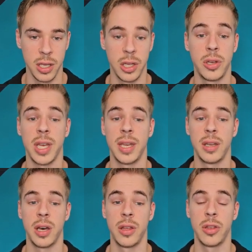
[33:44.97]
you can
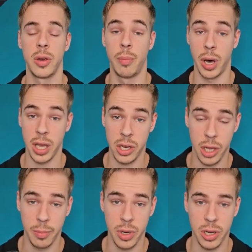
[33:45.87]
either buy a
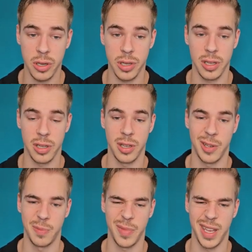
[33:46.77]
number,
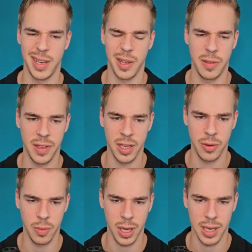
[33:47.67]
and I think
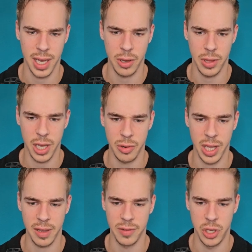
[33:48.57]
right now they only
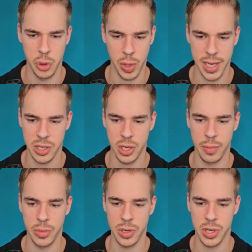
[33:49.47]
have US
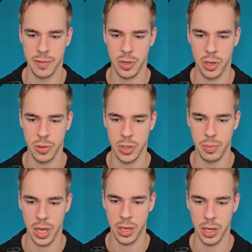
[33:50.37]
numbers if you're going to
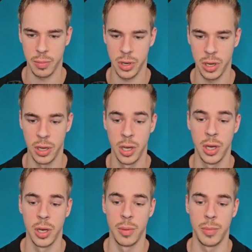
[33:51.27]
buy a number,
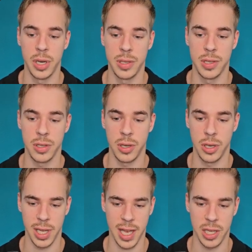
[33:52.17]
but
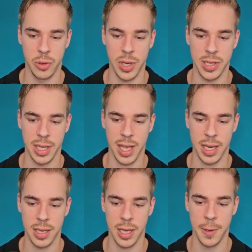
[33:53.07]
yeah, US and
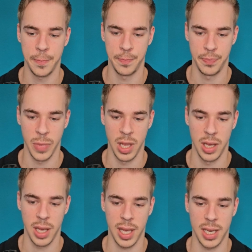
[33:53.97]
Canada.
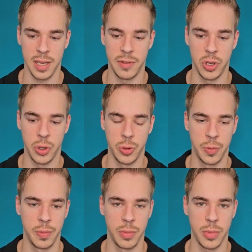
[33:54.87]
And if you
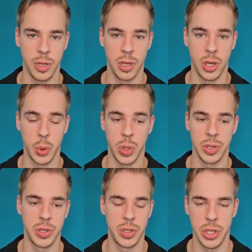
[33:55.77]

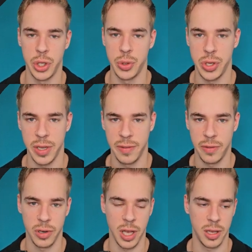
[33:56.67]
want to use it
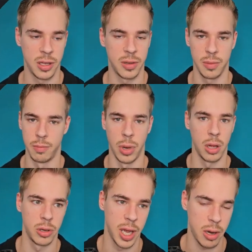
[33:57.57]
for like
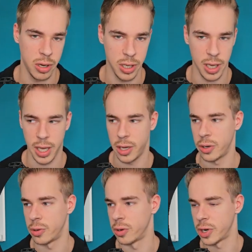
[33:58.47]
Bulgaria
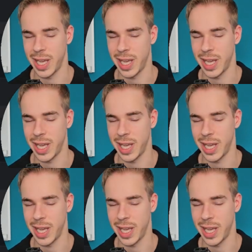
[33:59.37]
or